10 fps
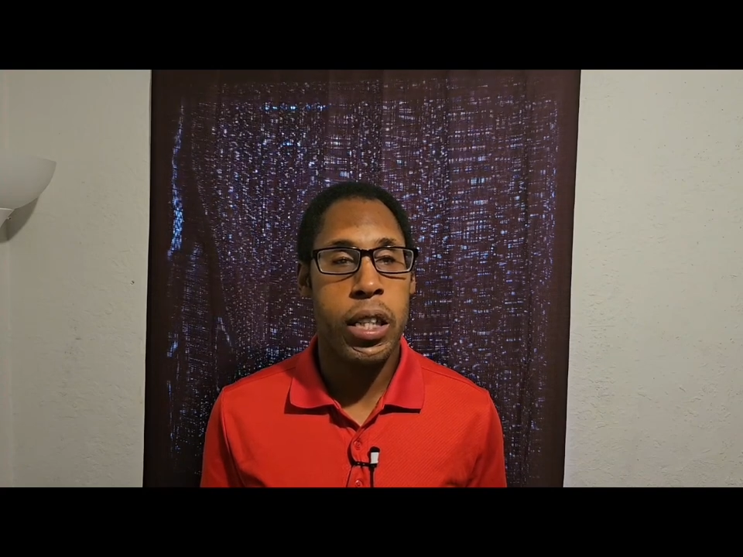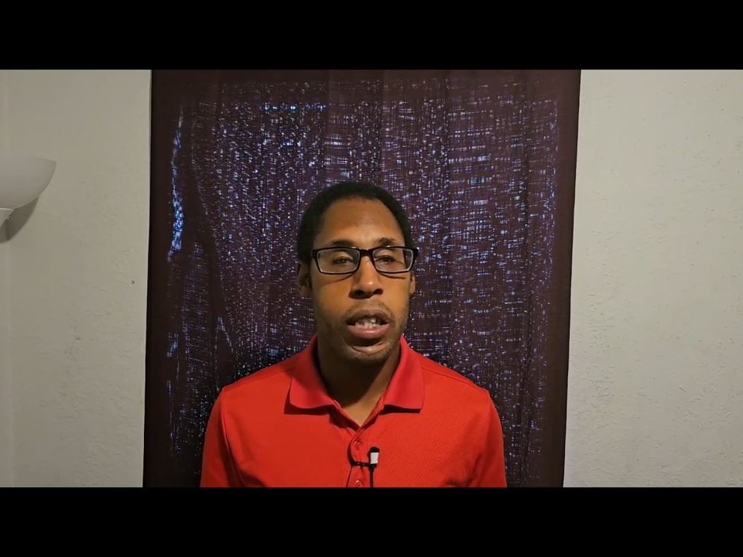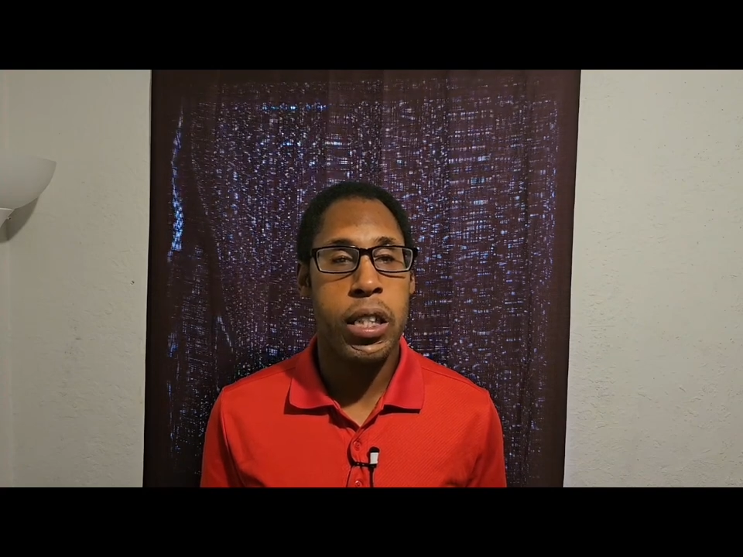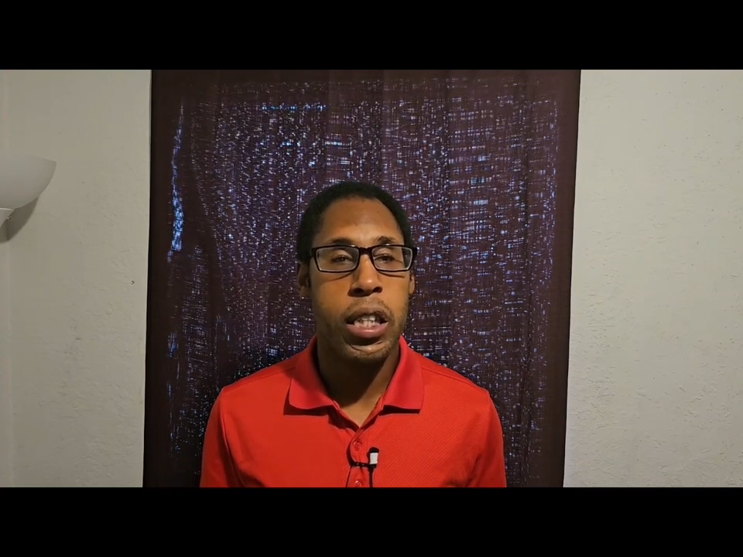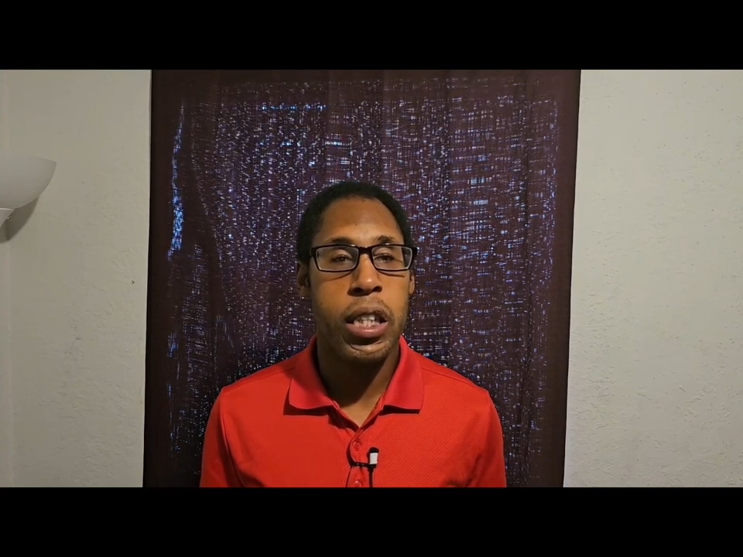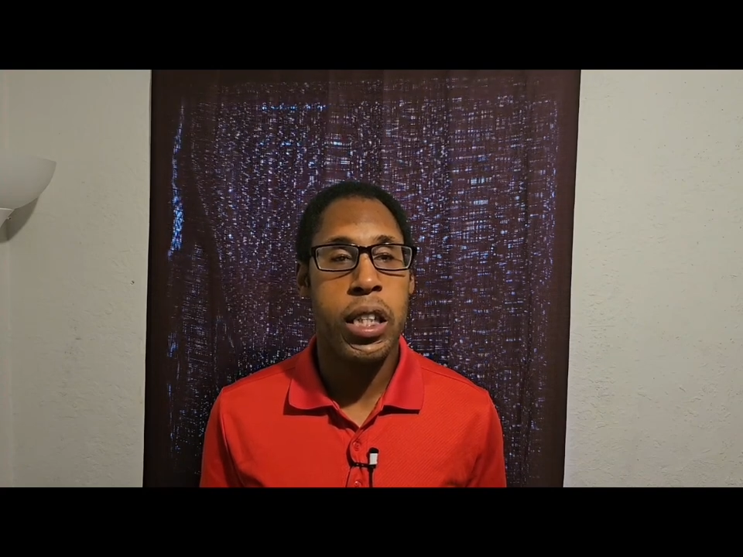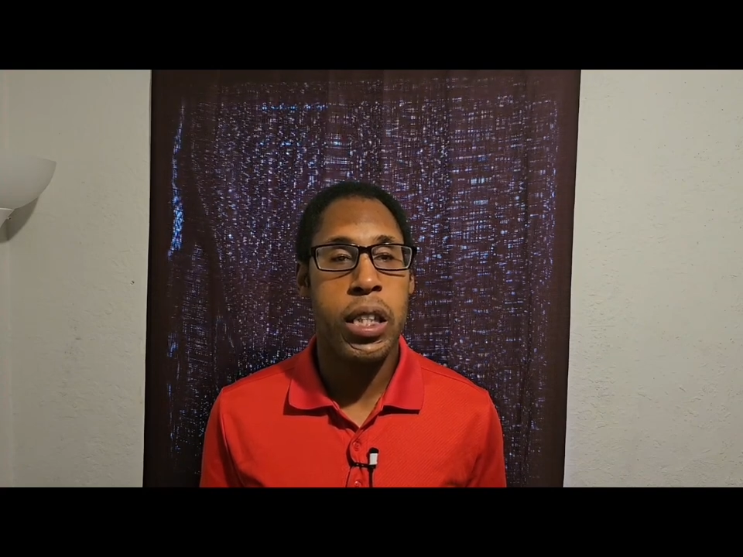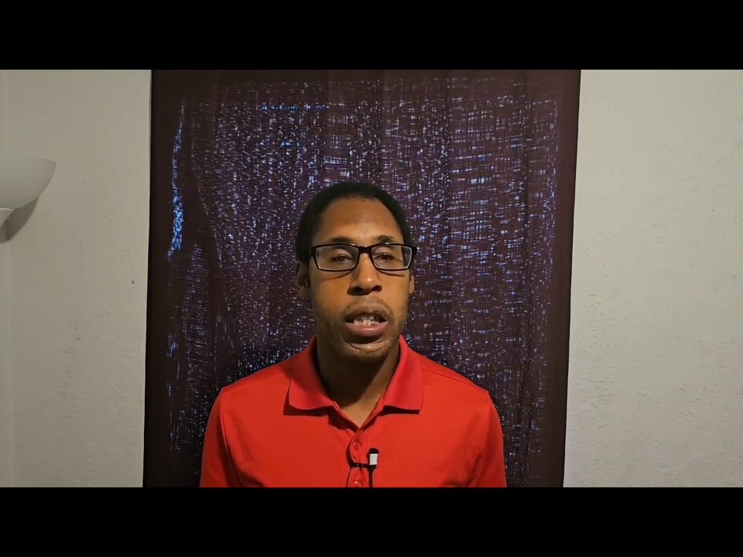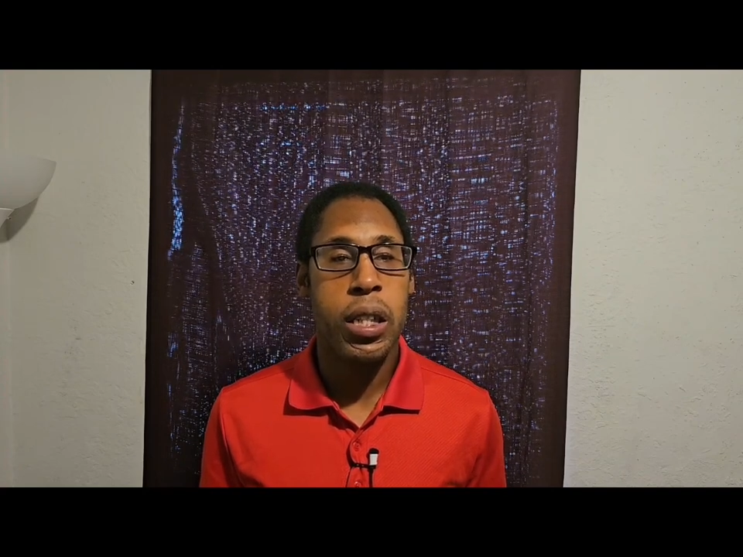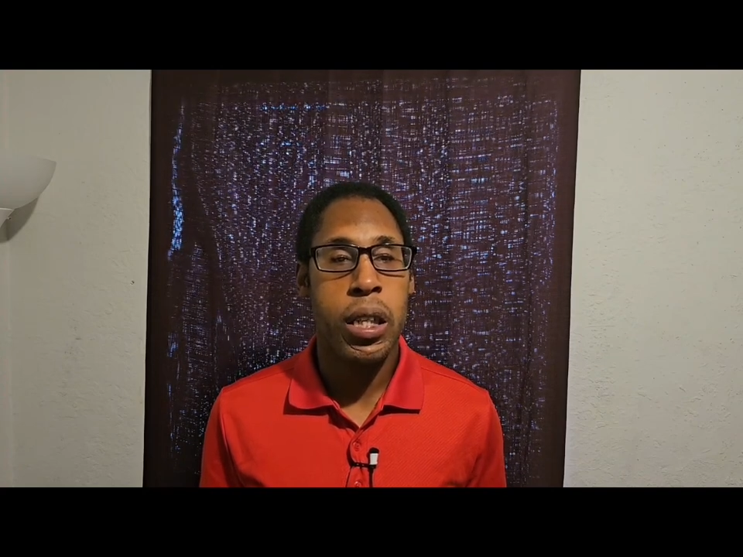and
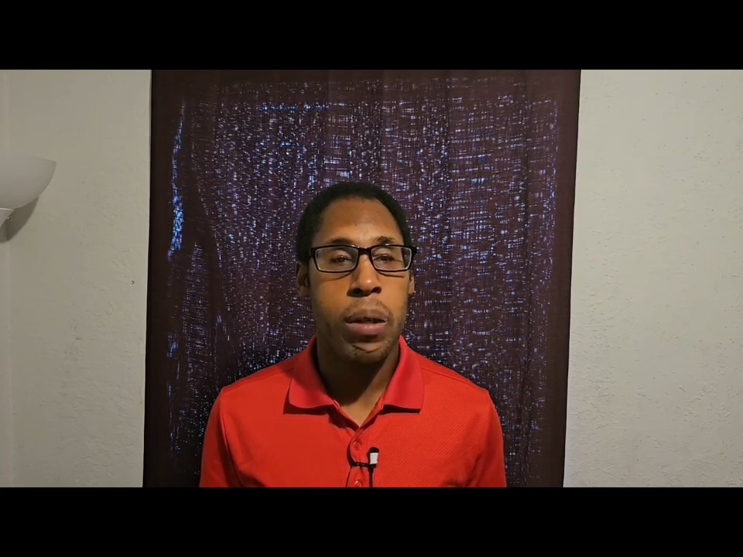good.